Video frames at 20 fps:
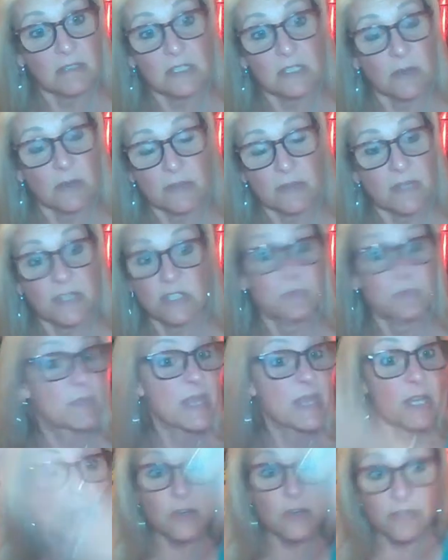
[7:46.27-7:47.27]
it's
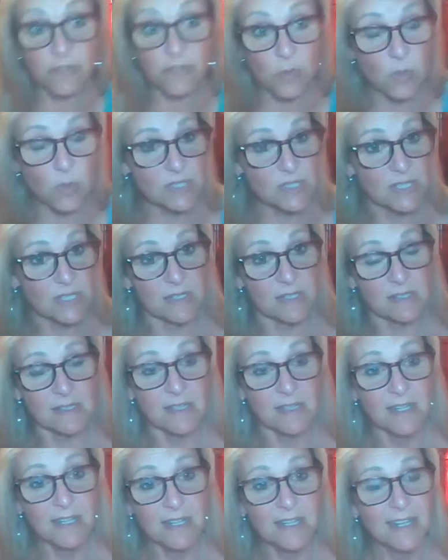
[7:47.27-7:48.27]
bigger
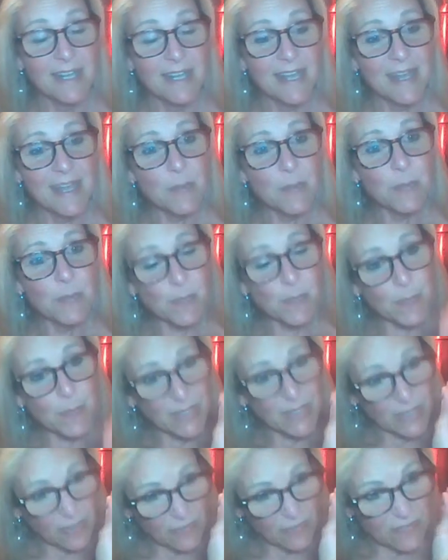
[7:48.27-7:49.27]
forces.
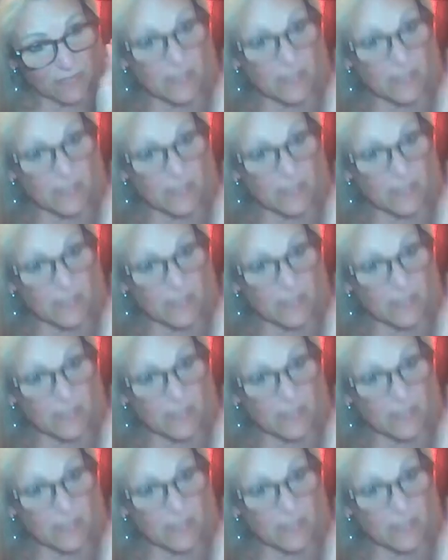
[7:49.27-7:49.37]
But the